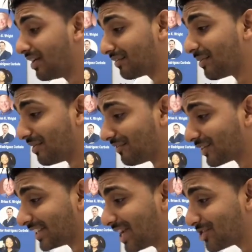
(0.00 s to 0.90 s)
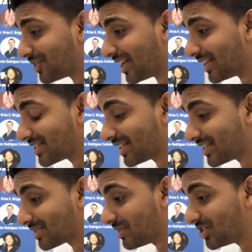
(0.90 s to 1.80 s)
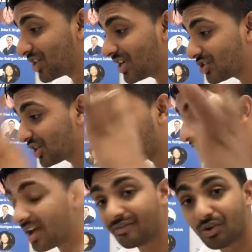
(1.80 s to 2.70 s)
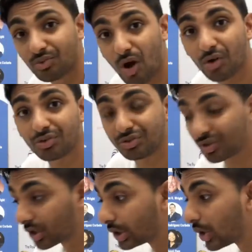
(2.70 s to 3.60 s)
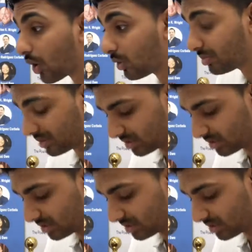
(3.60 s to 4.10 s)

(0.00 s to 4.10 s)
a foundation that's been changing life around the globe.